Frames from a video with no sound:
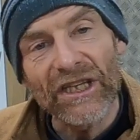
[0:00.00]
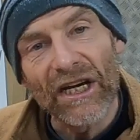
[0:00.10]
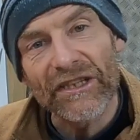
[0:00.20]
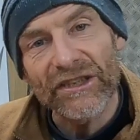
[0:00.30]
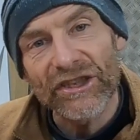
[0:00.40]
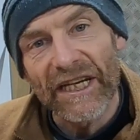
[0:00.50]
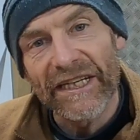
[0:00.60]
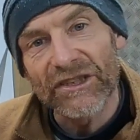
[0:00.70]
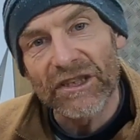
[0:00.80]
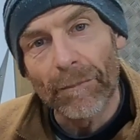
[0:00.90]
card
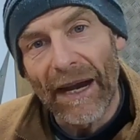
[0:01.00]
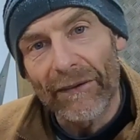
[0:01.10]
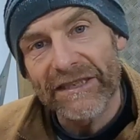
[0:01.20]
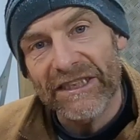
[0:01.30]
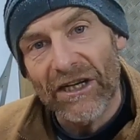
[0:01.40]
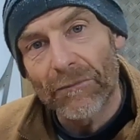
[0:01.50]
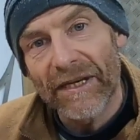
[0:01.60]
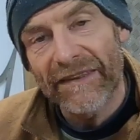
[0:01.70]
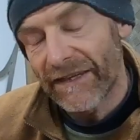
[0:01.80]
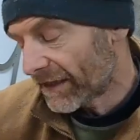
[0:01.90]
exchange and the bowing
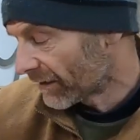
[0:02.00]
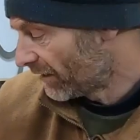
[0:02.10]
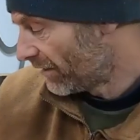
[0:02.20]
ceremony thing.